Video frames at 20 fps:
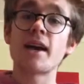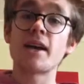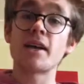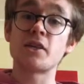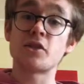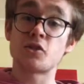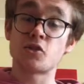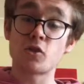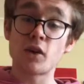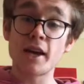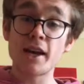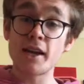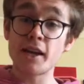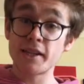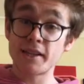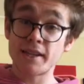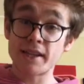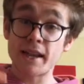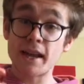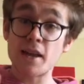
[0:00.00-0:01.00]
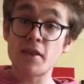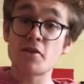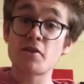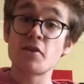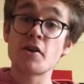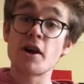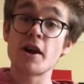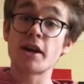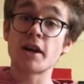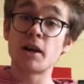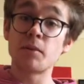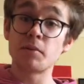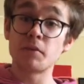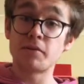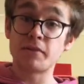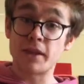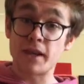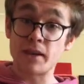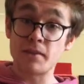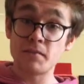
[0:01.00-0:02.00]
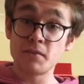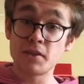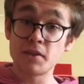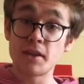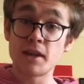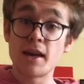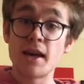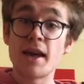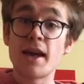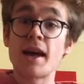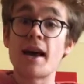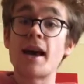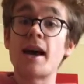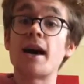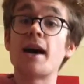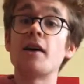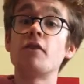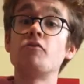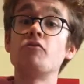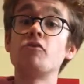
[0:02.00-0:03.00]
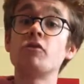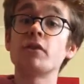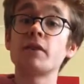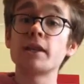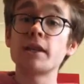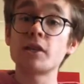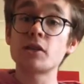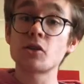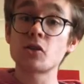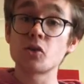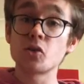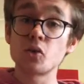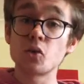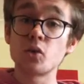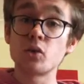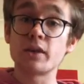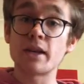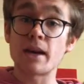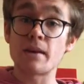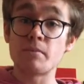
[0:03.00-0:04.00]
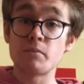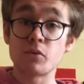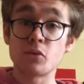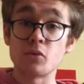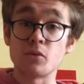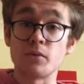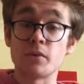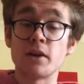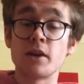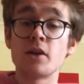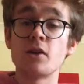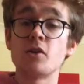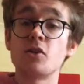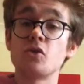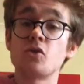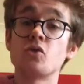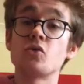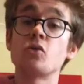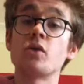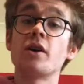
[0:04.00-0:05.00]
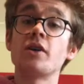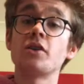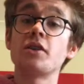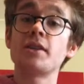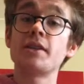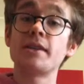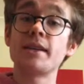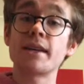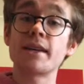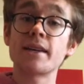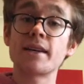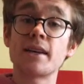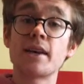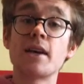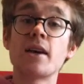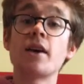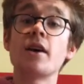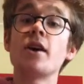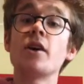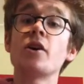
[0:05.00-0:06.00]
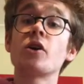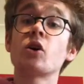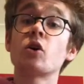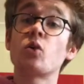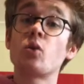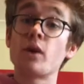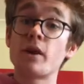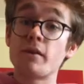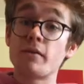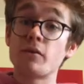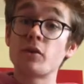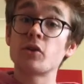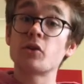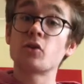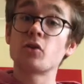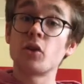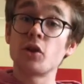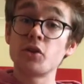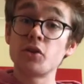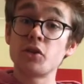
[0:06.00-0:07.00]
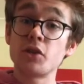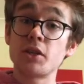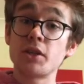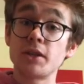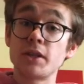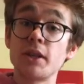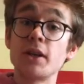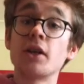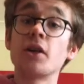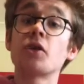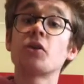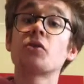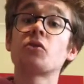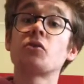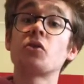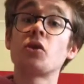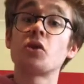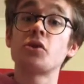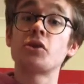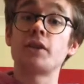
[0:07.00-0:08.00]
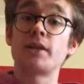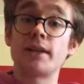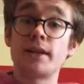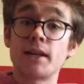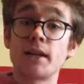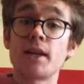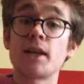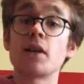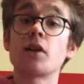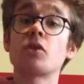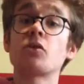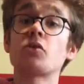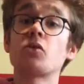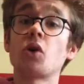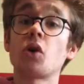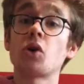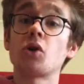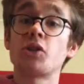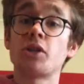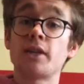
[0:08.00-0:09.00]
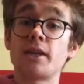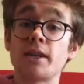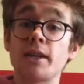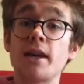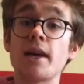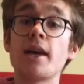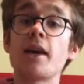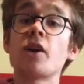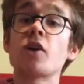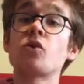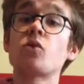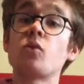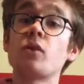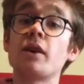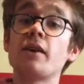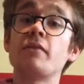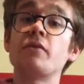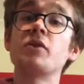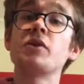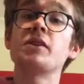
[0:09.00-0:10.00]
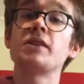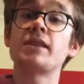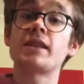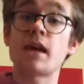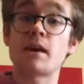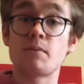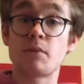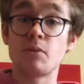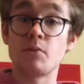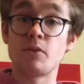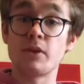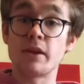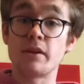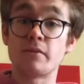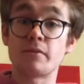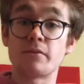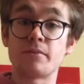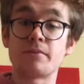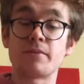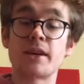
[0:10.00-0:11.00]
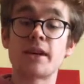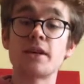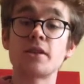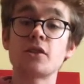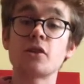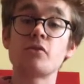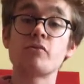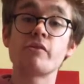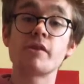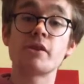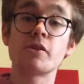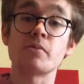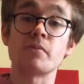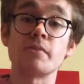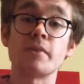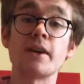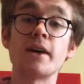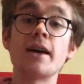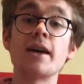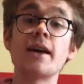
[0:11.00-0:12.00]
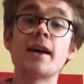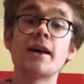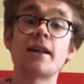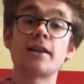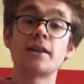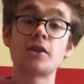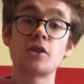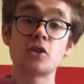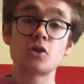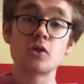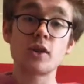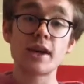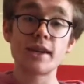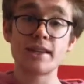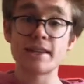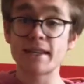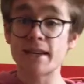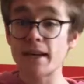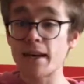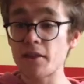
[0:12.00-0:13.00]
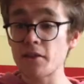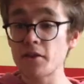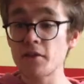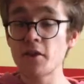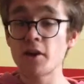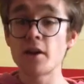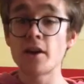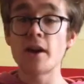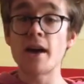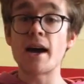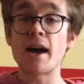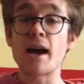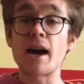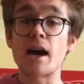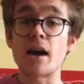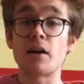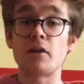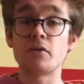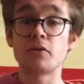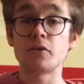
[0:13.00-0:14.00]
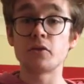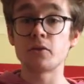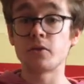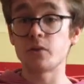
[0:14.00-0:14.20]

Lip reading: is try it together a couple of times at a really slow tempo. So just think quaver, crotchet, crotchet, crotchet, quaver, semi-breve. That's our rhythm. Let's try it together after